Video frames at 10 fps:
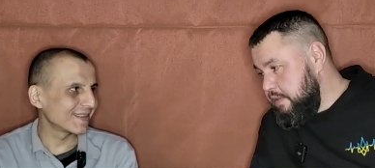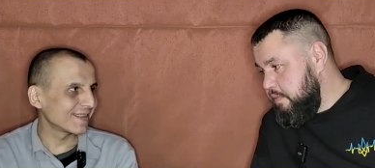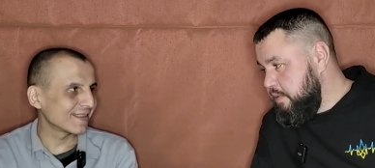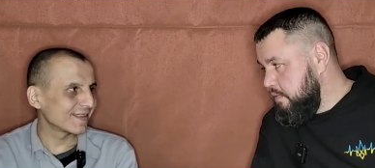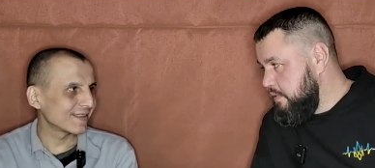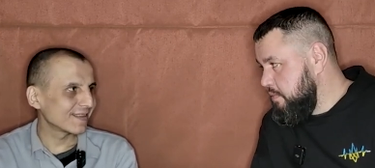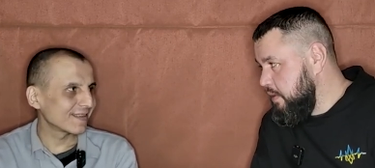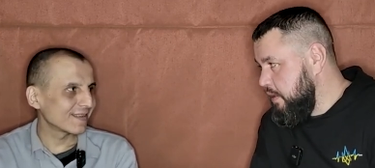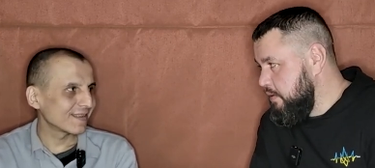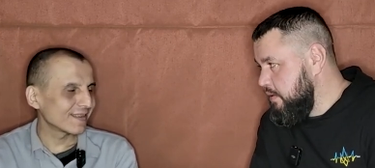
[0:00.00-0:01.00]

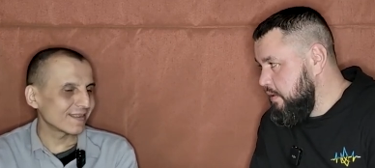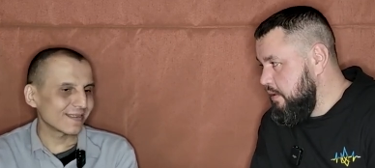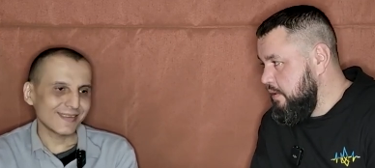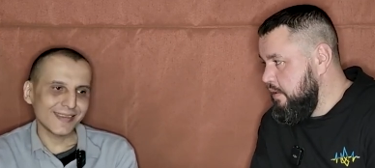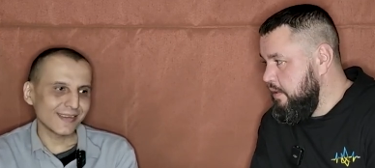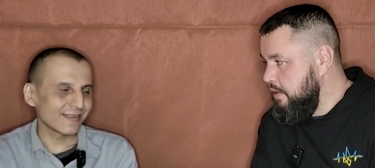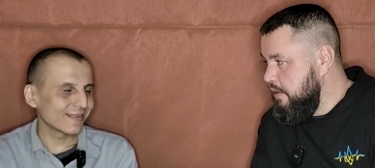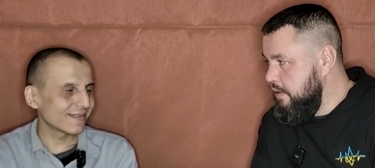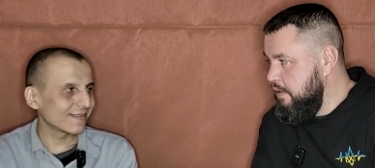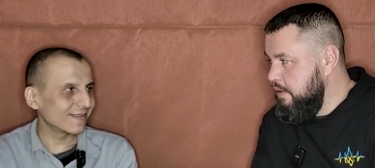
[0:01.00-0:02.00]
Speaker 1: re-educated themselves?
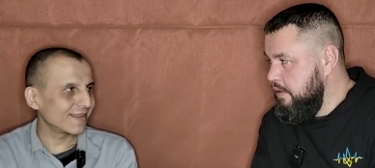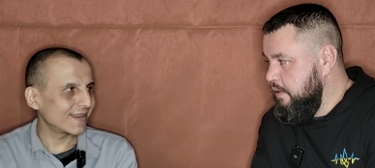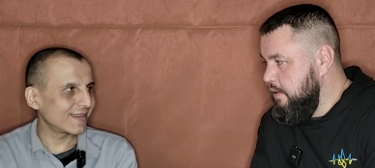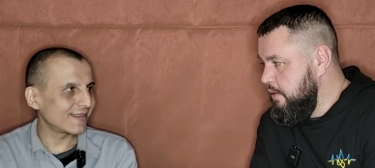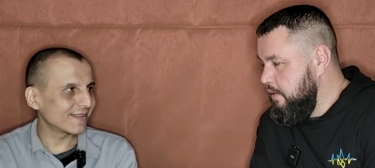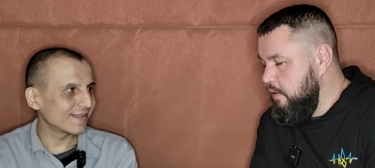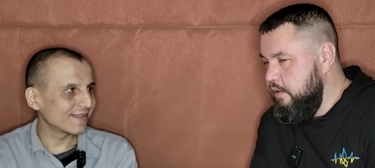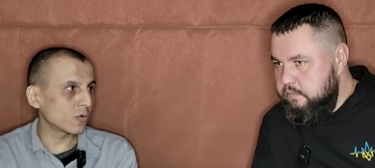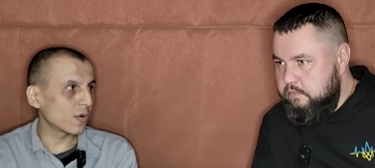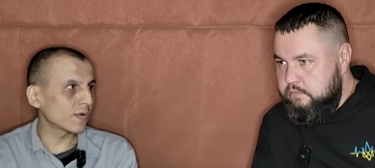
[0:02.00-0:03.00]
No, nobody.
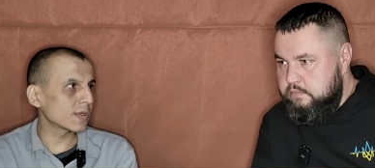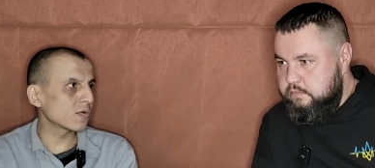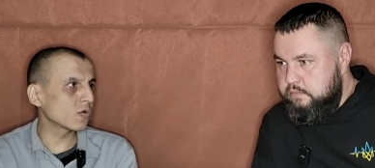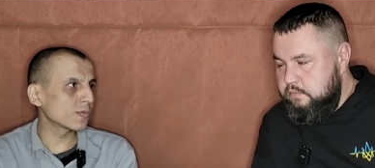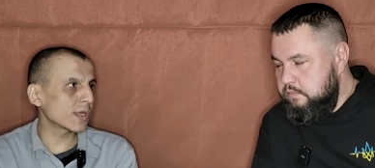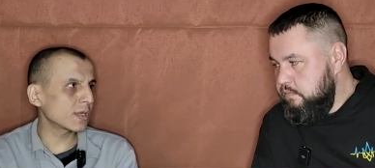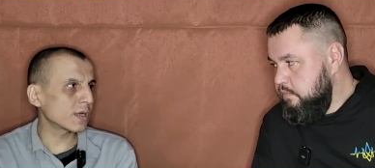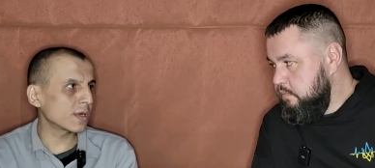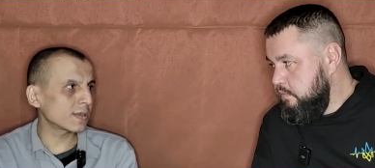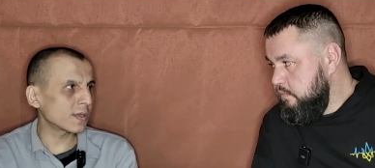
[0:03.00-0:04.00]
But there is such a
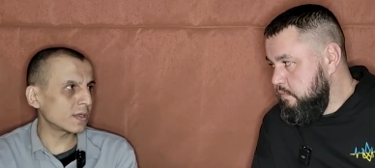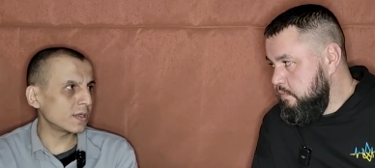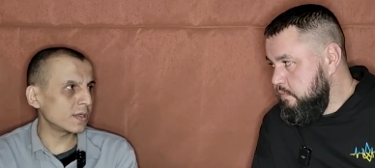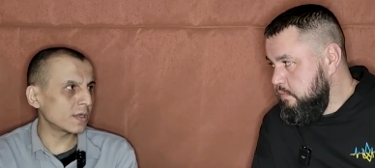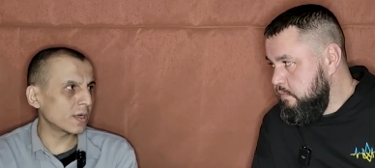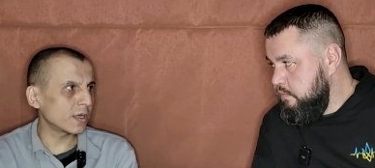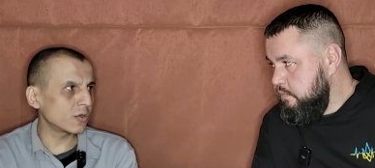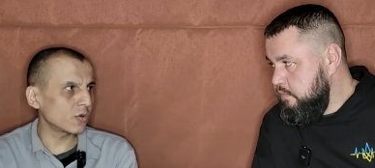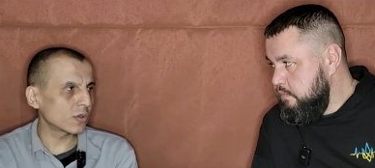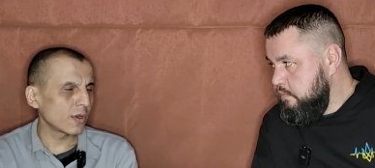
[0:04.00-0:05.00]
statistic. A lot of
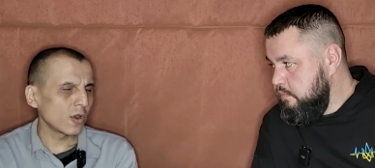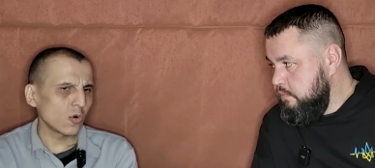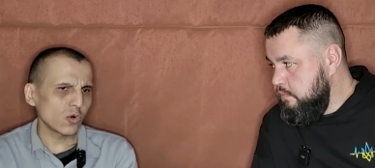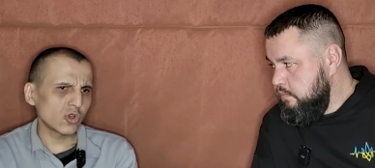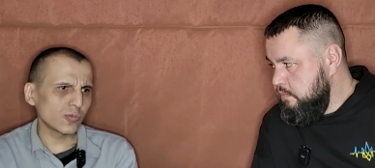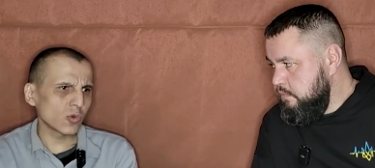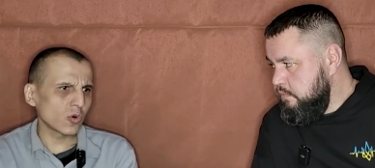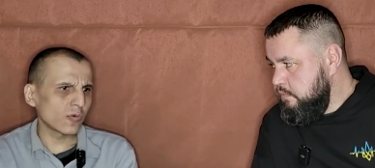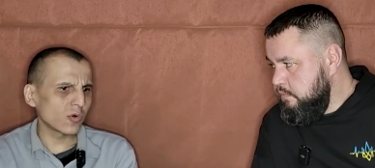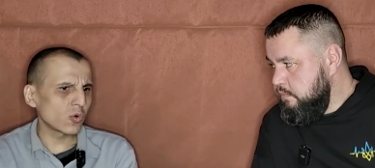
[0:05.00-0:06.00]
prisoners die after
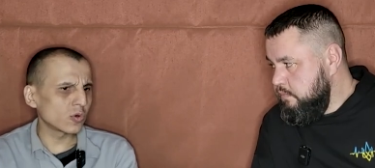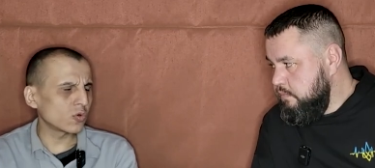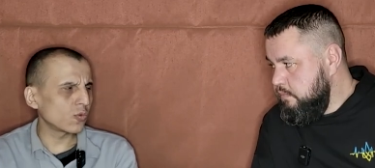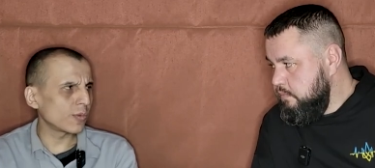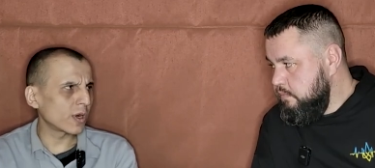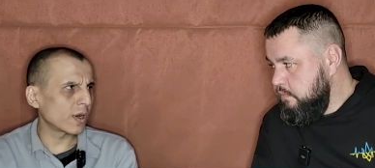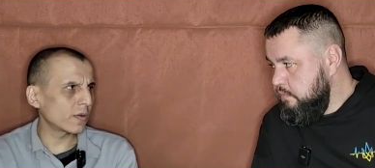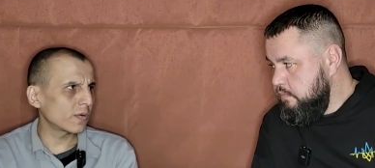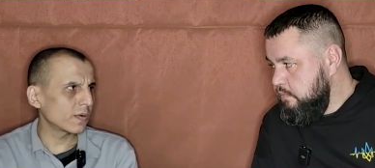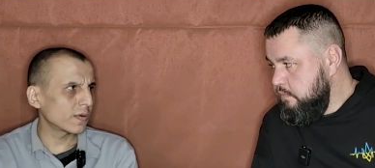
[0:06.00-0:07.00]
release.
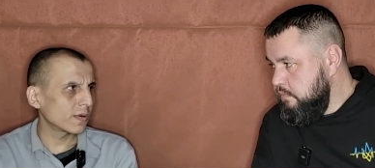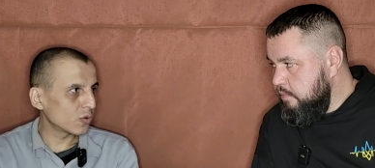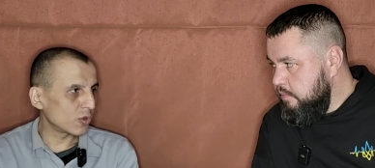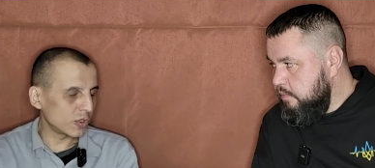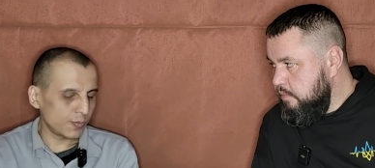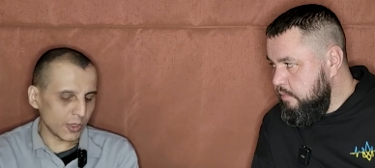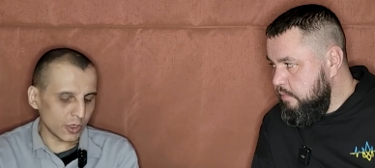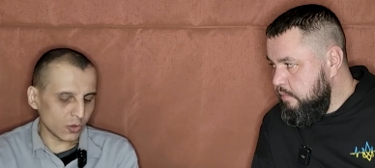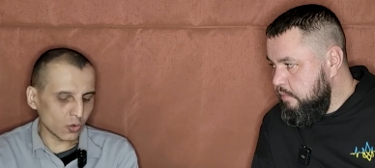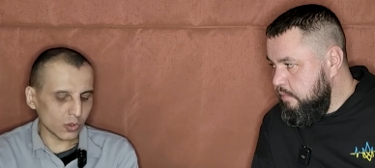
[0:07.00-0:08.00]
Some overdose,
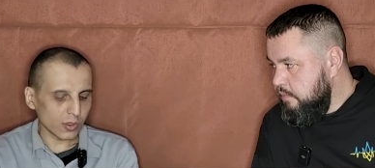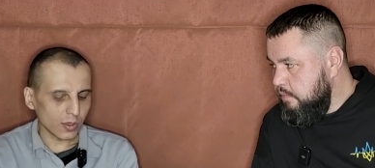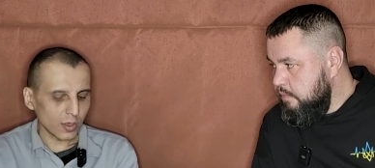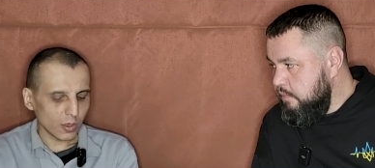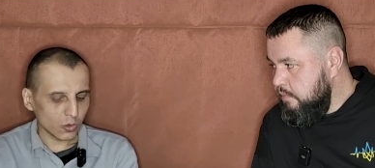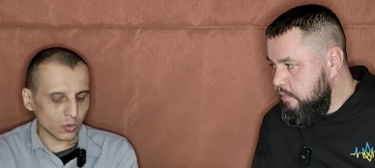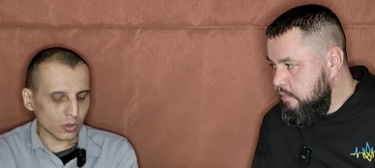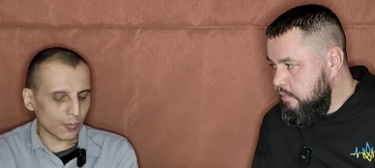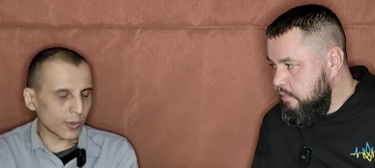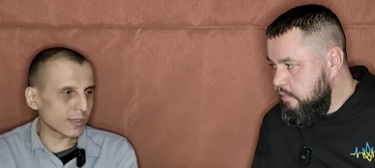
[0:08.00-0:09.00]
some through health
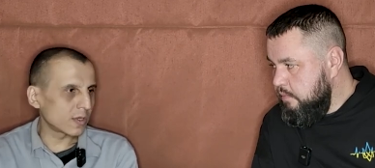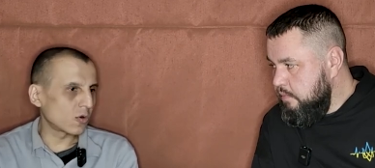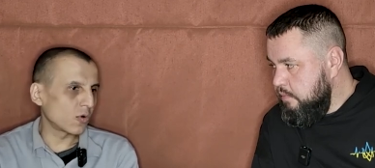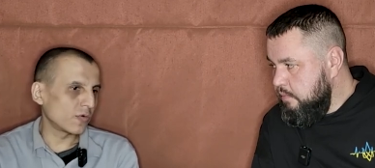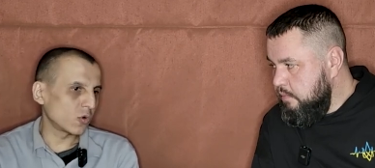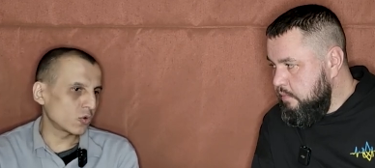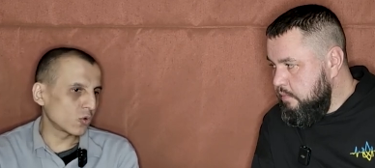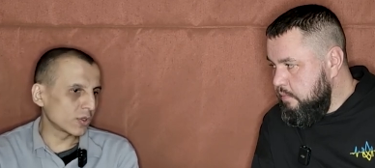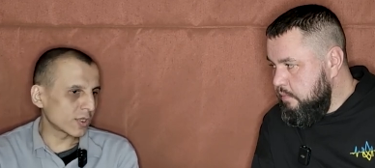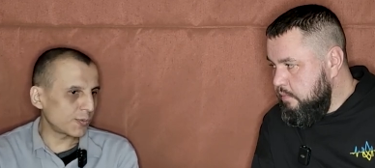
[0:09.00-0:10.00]
problems, some through
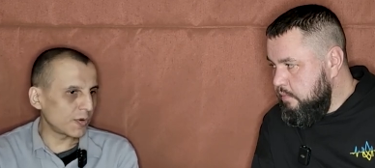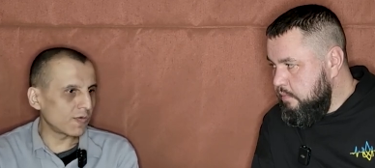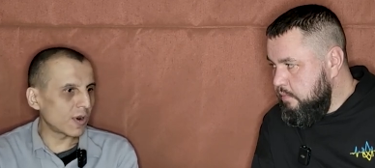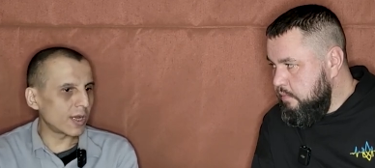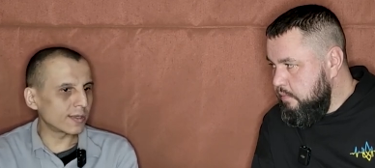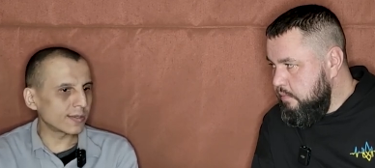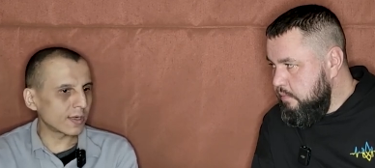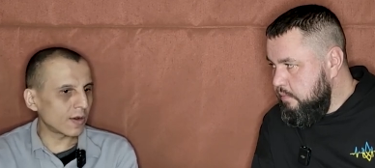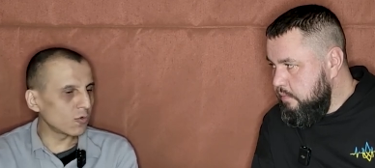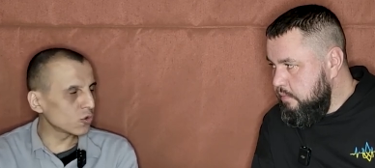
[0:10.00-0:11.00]
alcoholism,
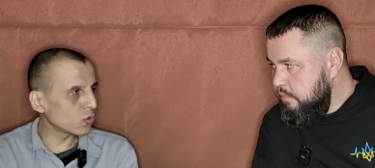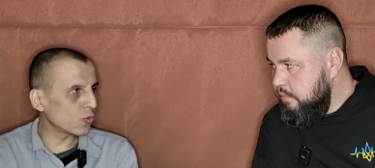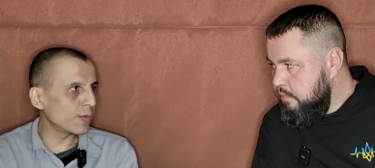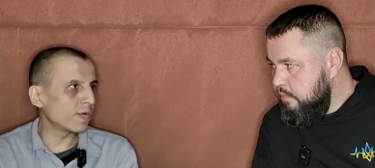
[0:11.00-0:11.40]
some are killed.